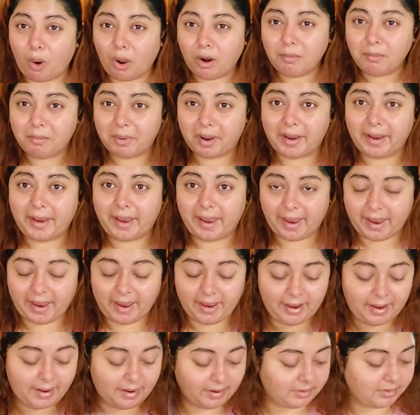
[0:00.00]
on my
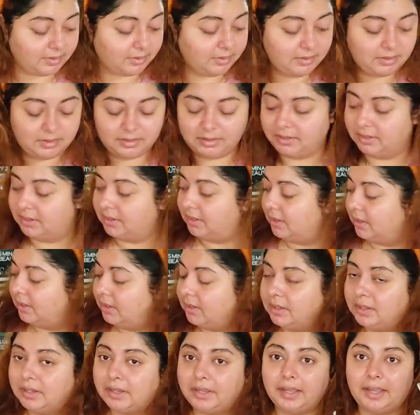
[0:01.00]
hand.
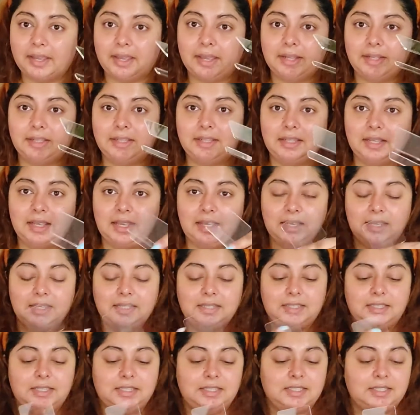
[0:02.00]
And
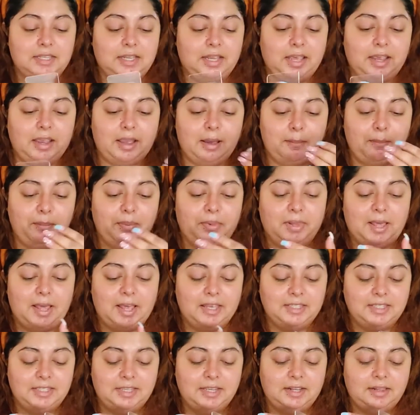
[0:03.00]
this is like a
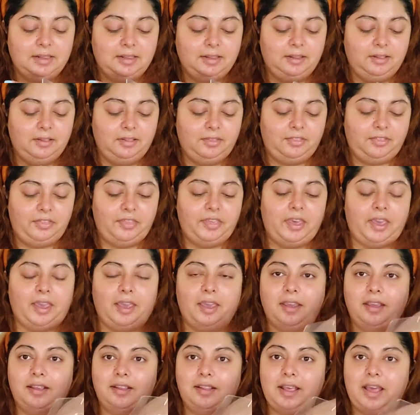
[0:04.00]
plastic little
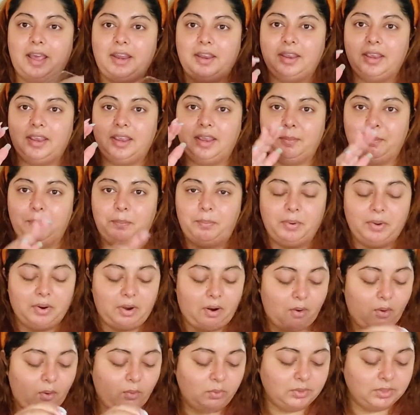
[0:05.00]
thing that you can
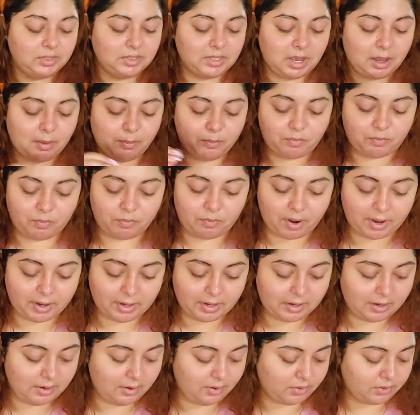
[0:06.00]
put on top
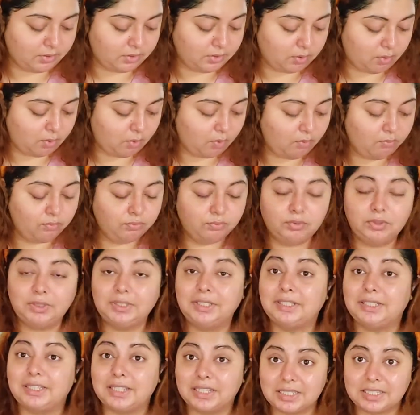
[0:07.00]
right here. So
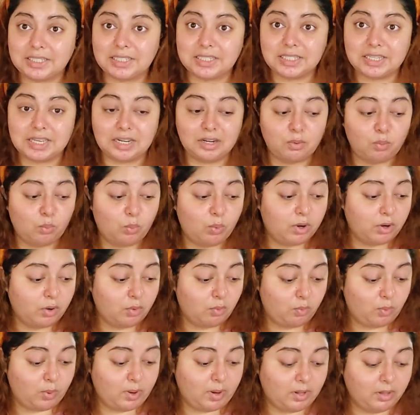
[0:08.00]
hopefully this is going to
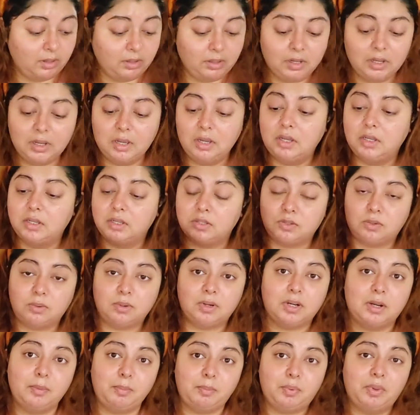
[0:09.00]
work well. So
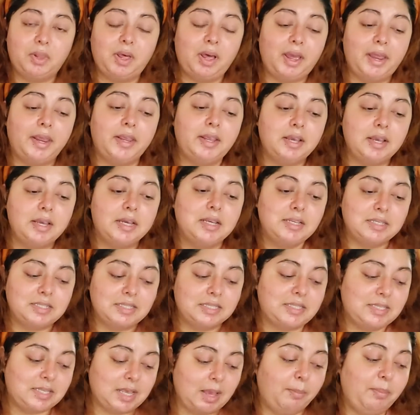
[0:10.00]
we're going to apply
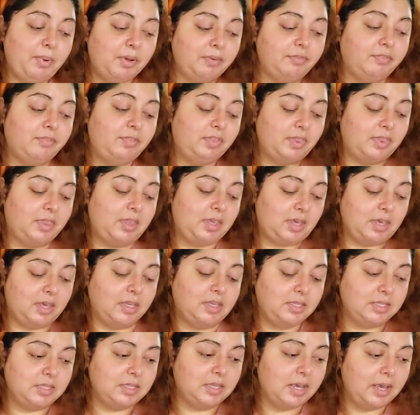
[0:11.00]
some of
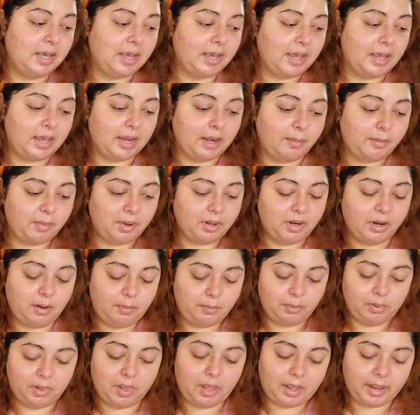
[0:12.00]
this. And I'm going
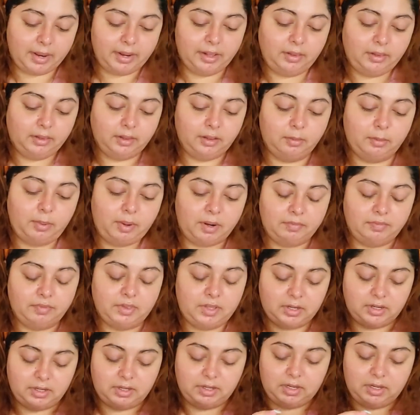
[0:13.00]
to apply a little bit
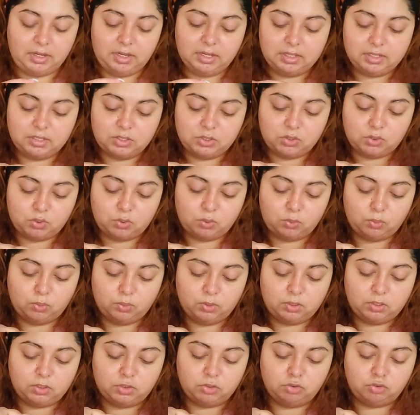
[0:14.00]
of the N Y X
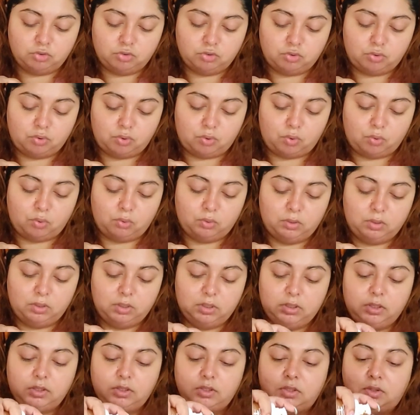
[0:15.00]
Total
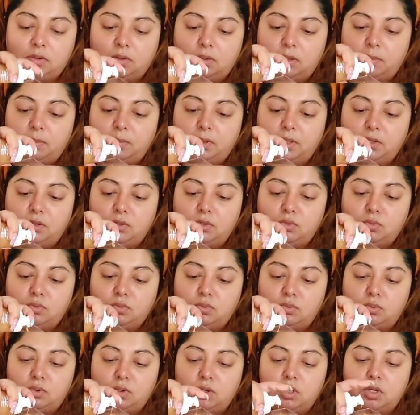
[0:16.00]
Control. So let me
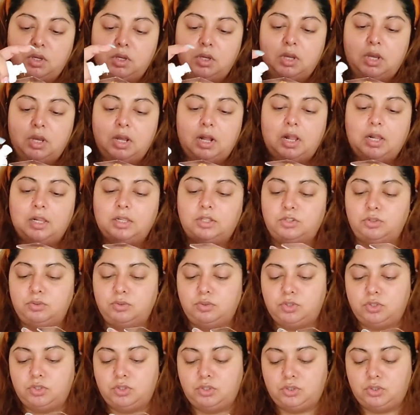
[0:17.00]
do, I'll
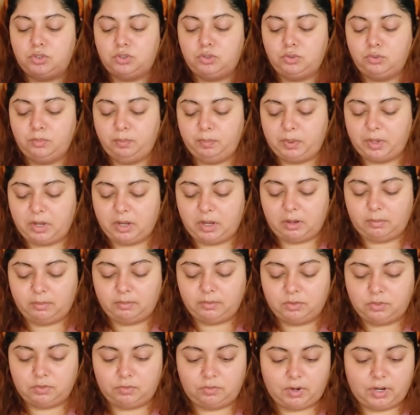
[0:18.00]
do two
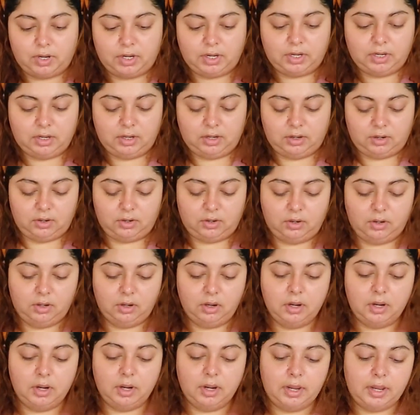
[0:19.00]
pumps right here.
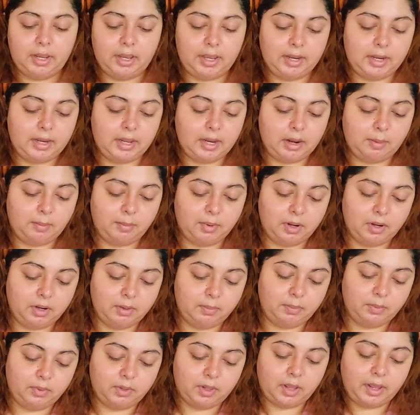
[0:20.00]
And then I'm going
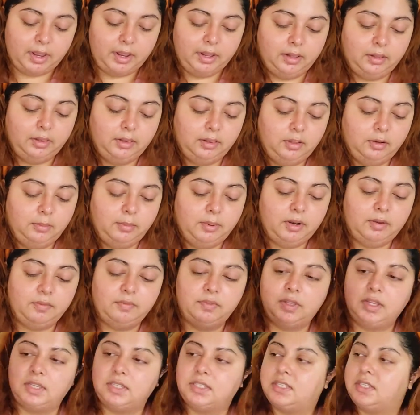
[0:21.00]
to apply a little bit
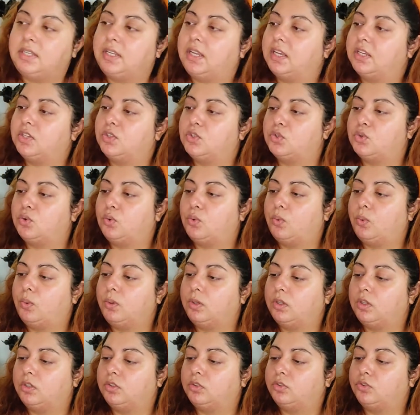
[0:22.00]
of this N Y X
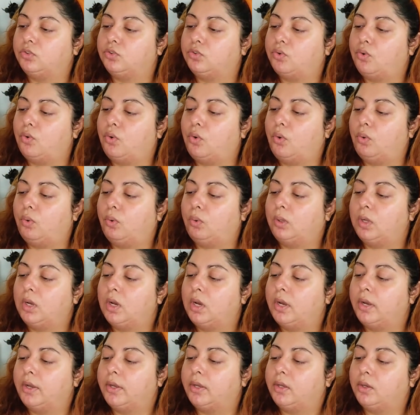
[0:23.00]
Total Control
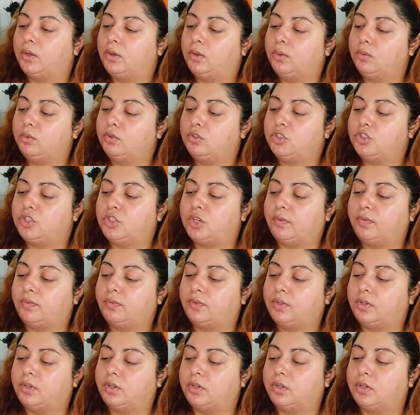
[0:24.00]
Hue
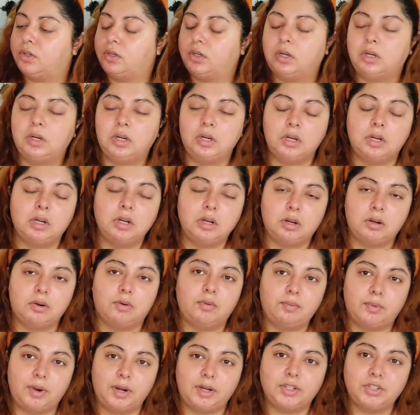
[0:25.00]
Shifter
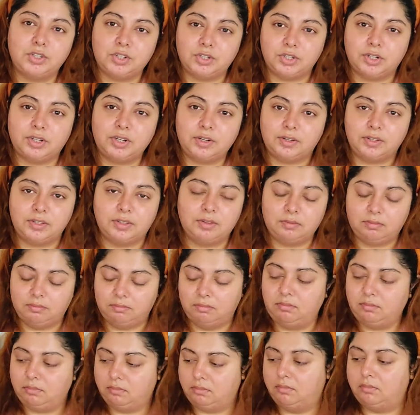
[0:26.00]
Corrector
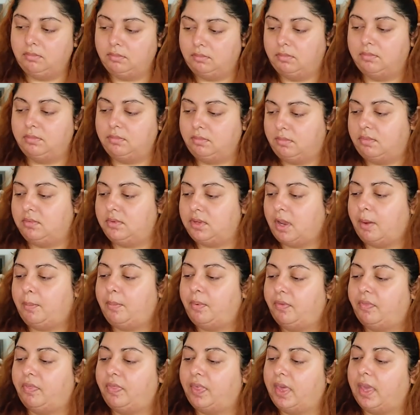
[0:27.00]

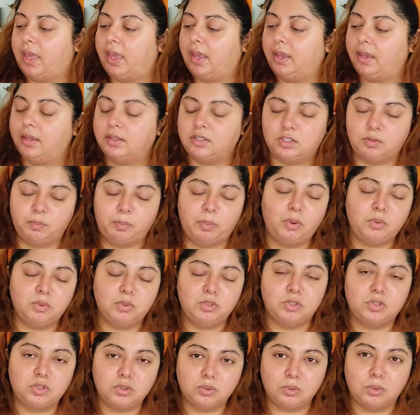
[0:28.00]
type of thing. It's
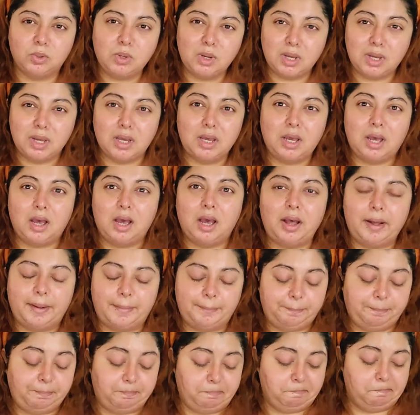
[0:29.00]
supposed to
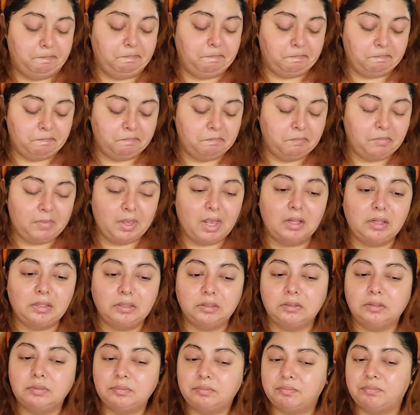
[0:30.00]
um,
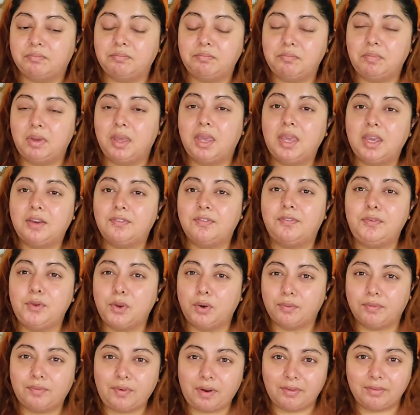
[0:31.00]
make
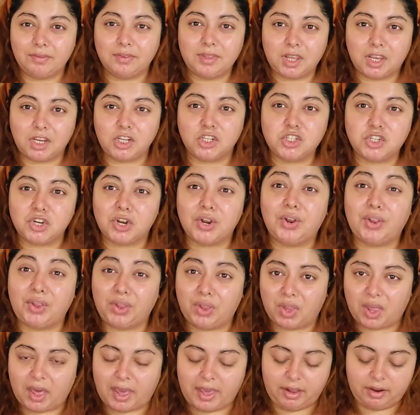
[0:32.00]
your
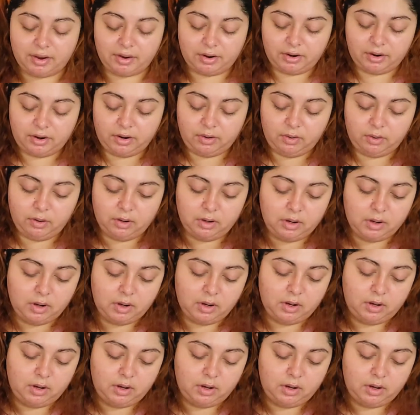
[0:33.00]
foundation lighter